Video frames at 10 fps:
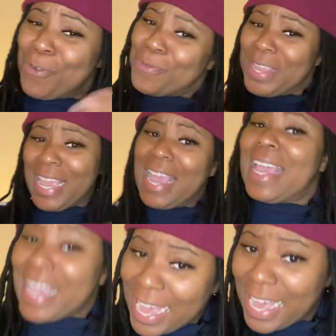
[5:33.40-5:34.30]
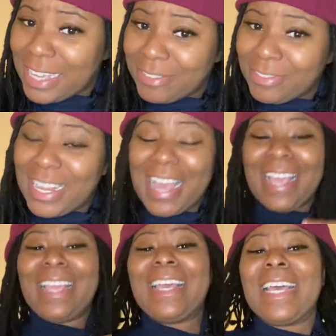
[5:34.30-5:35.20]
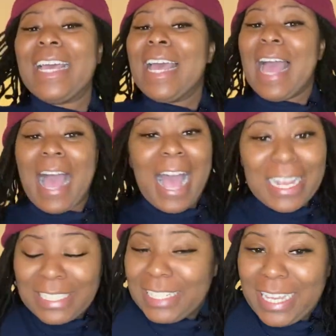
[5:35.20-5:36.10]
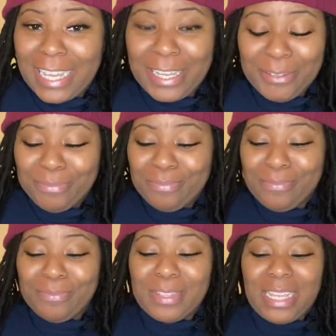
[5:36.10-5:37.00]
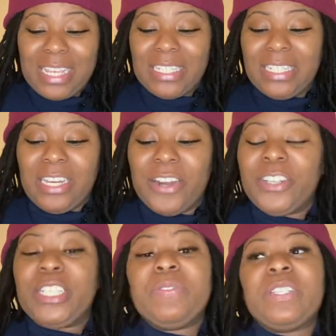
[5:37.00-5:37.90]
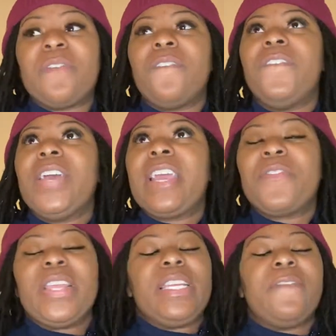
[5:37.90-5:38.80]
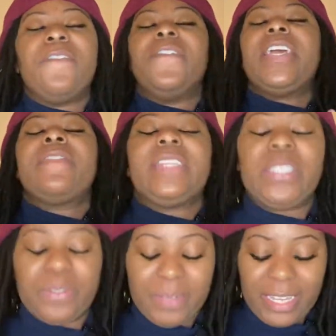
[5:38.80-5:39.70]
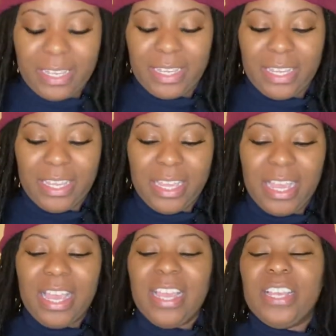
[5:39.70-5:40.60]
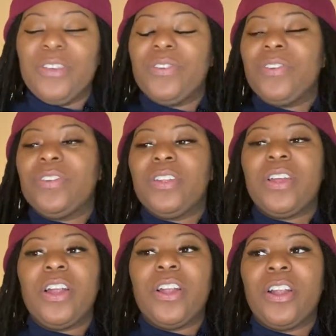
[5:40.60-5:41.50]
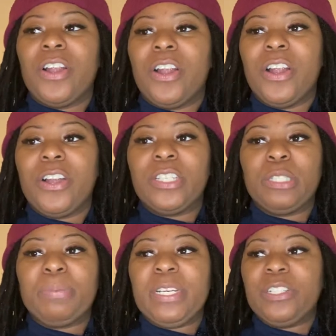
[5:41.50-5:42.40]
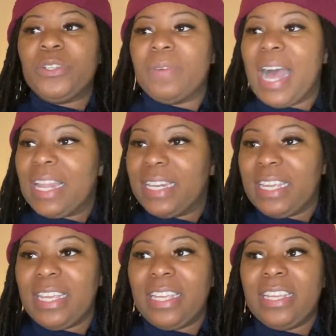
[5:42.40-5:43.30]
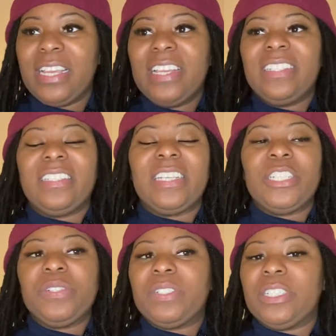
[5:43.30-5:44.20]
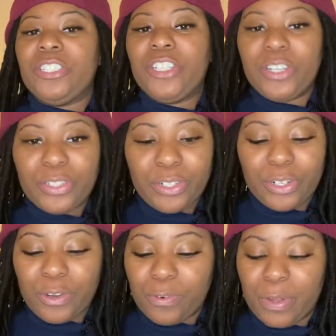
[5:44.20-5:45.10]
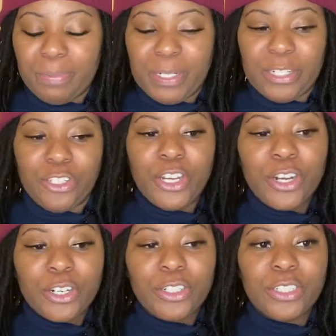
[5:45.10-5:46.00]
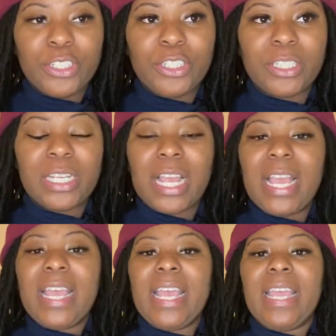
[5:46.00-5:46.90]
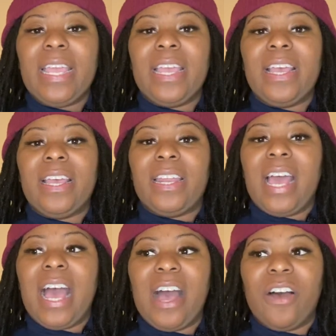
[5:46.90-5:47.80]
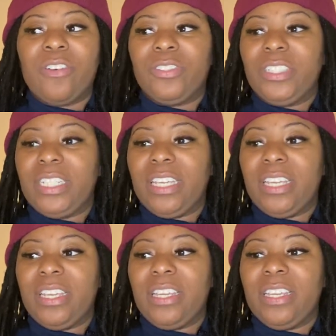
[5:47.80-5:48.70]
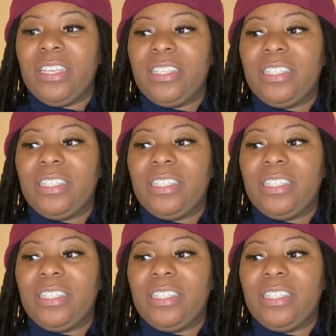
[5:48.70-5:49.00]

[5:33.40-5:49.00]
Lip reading: We here. Like, Ashley, she was very, very sweet. Her spirituality. She said she was a church girl, grew up in the church, and how she